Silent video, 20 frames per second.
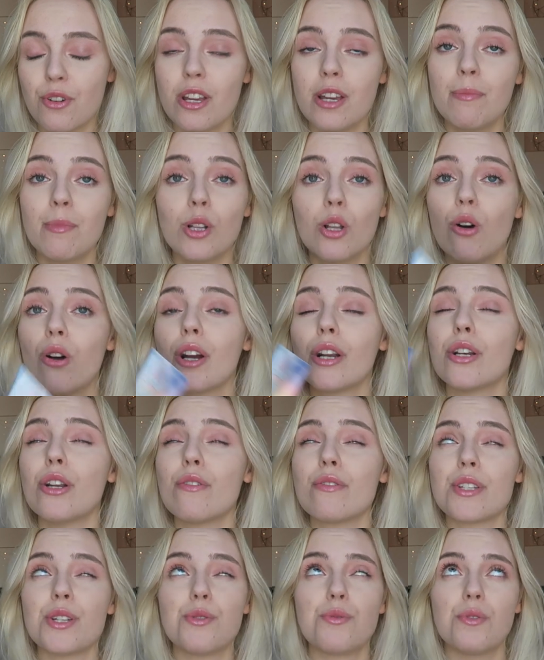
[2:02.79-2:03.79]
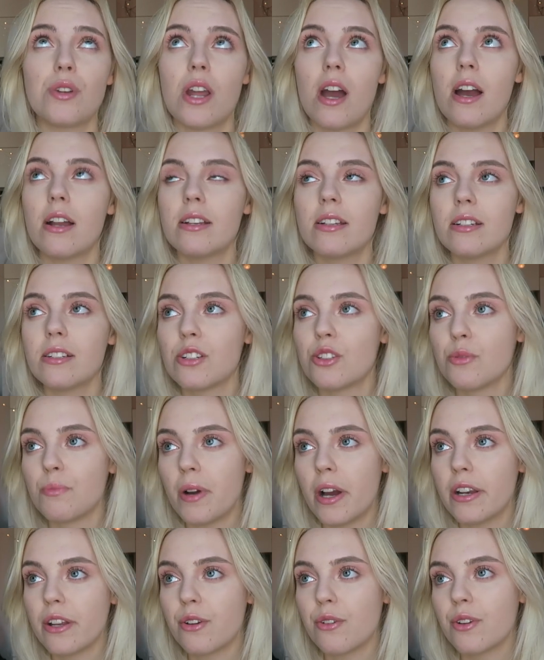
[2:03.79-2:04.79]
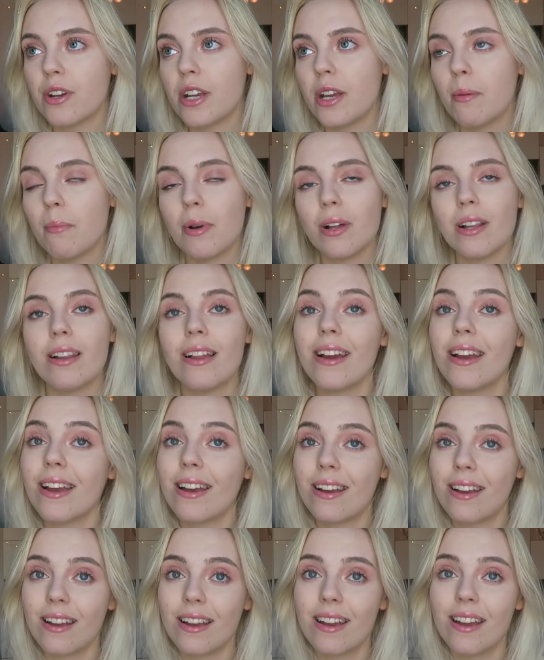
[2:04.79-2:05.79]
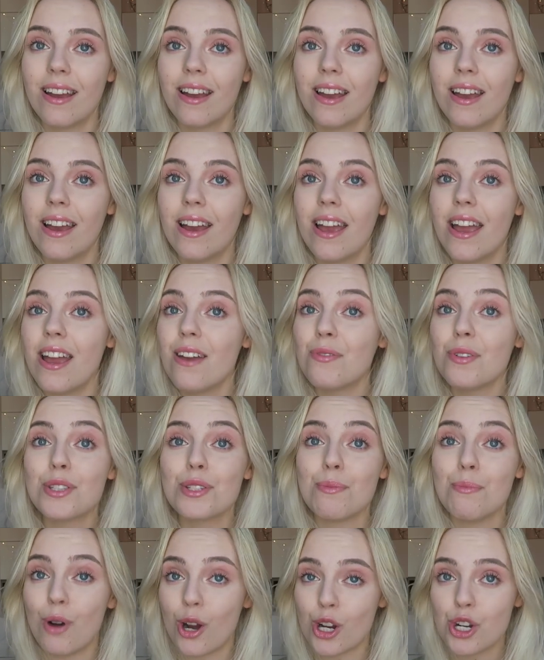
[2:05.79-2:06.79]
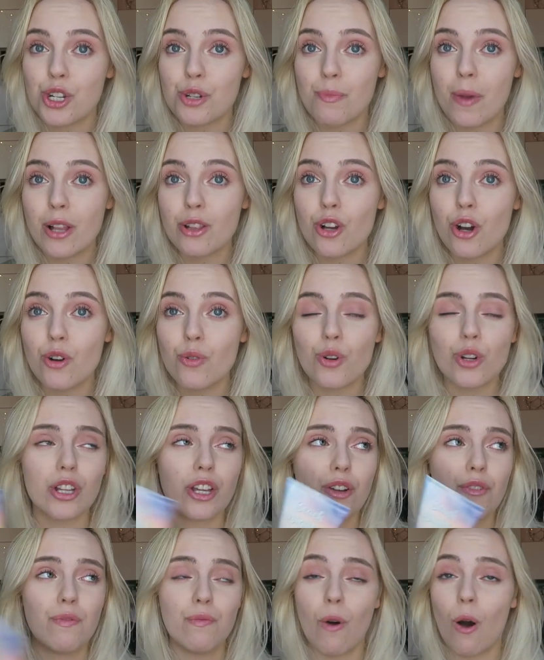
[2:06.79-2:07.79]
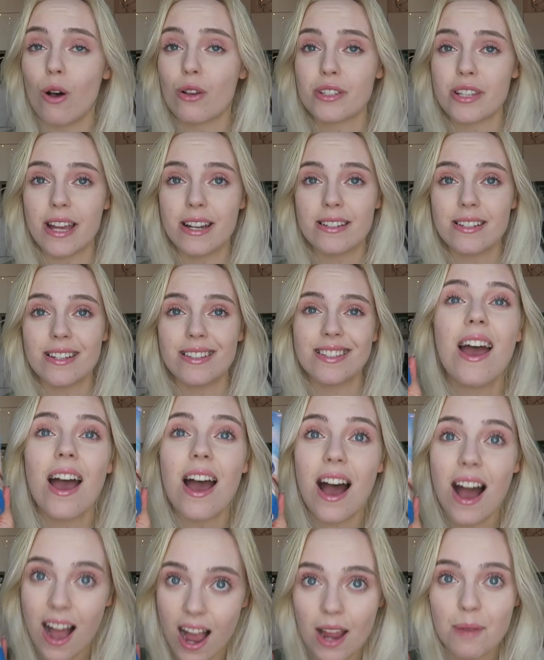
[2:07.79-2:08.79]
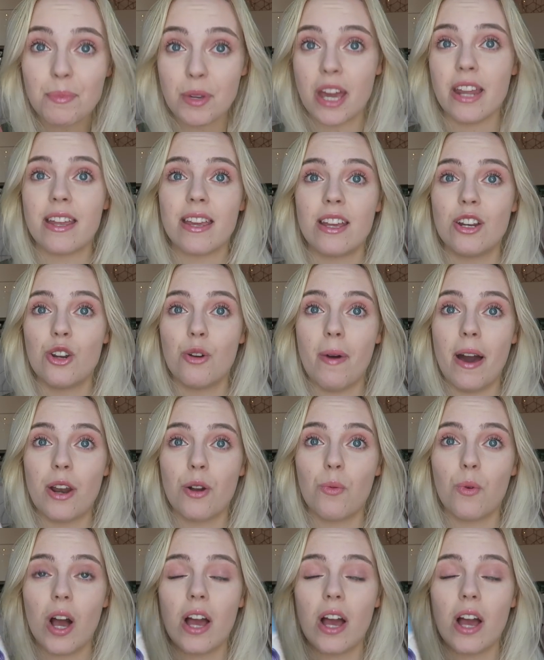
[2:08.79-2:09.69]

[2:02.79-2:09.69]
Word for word: Cream. Lord knows I do not need another body cream, but like, if it's marshmallow or like fall scented, I'm getting it no matter